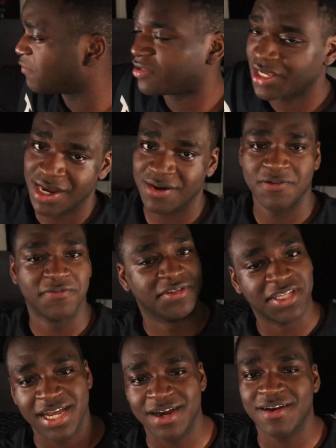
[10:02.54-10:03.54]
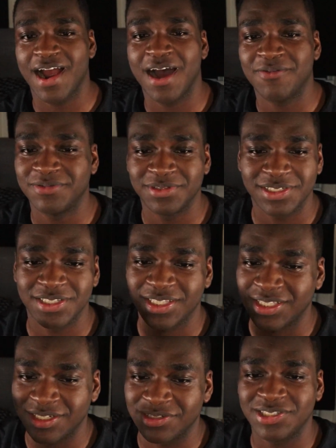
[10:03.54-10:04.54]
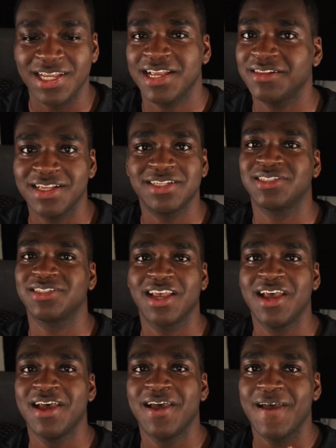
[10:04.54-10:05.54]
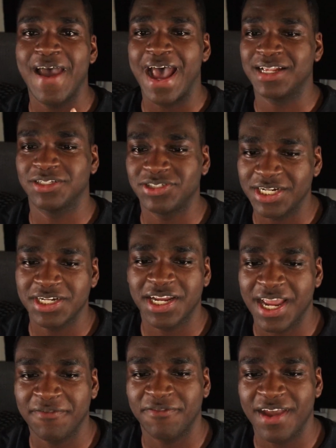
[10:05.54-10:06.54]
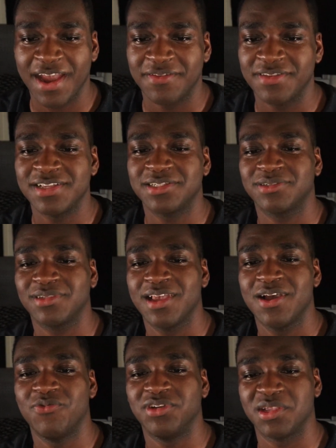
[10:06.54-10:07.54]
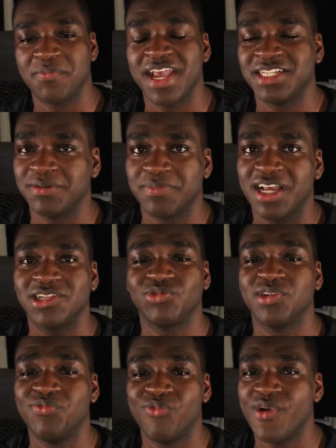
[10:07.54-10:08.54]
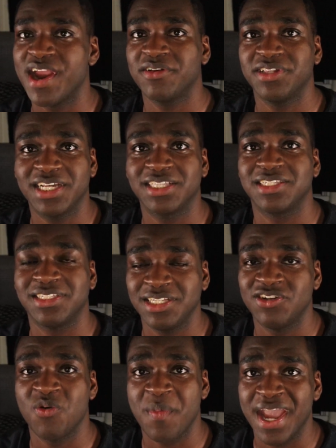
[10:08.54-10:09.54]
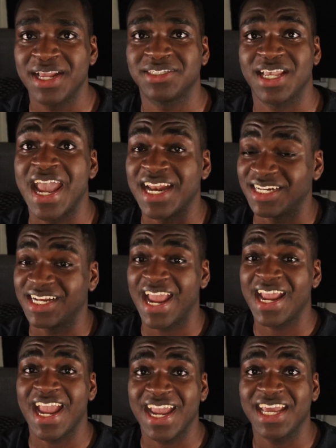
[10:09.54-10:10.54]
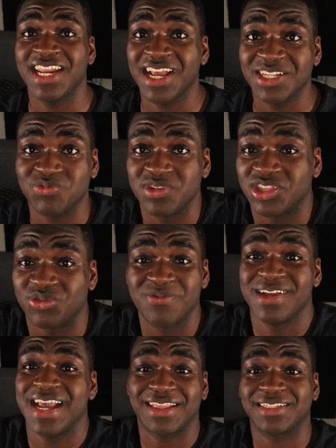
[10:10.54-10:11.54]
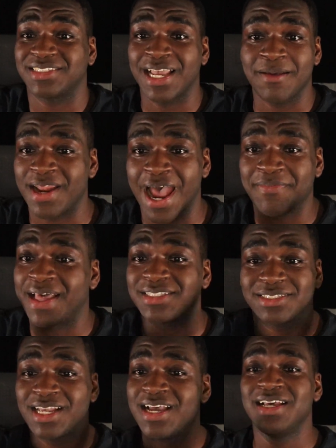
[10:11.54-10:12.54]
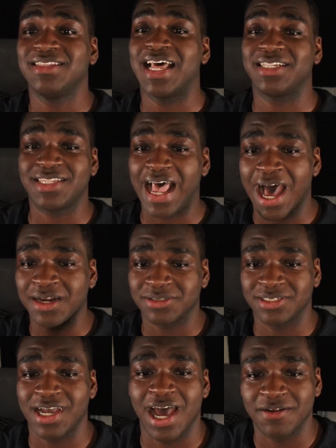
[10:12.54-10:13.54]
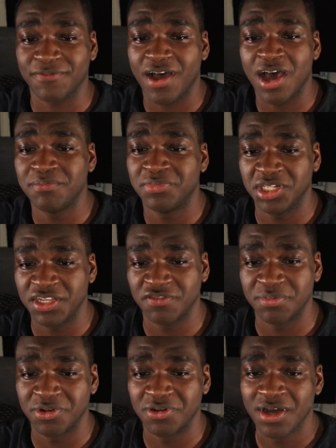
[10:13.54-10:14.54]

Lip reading: there. I was seeing this as a JJK fan. This was amazing because we rarely get to see domains, and Gege hitting us with 3 at the same time. That's honestly kind of unbelievable.